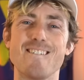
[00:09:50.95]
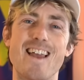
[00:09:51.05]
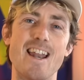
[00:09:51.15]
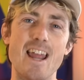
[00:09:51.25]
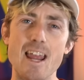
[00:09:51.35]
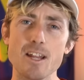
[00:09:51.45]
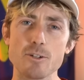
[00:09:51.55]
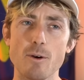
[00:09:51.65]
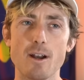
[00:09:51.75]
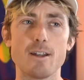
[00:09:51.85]
and
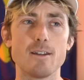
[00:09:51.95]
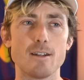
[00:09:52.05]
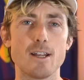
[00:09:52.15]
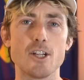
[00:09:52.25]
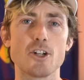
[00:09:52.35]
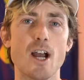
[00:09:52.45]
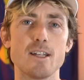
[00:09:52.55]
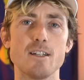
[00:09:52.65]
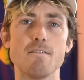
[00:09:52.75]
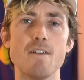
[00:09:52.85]
Antoine is trying to
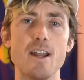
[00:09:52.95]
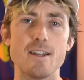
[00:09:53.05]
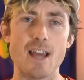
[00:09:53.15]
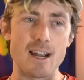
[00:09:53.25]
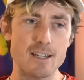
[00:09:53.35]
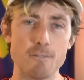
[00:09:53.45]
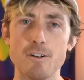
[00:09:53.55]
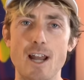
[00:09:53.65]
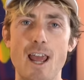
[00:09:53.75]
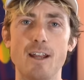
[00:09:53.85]
defend it at a
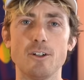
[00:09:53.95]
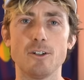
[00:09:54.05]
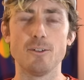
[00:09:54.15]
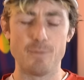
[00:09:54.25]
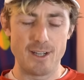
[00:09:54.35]
different angle.